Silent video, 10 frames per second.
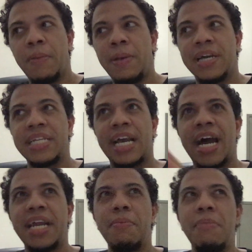Because it
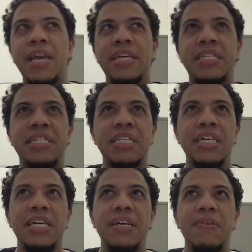kind of makes
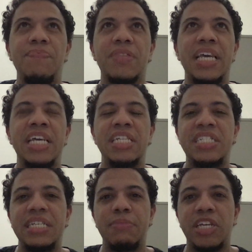it
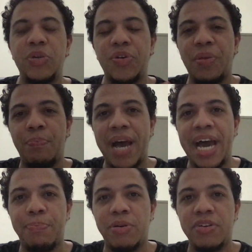seem like you are the
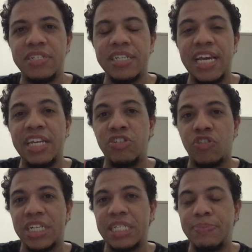bad person. And
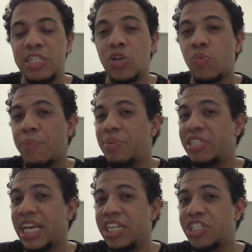trust me, your
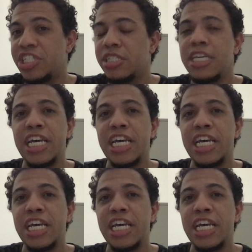reputation.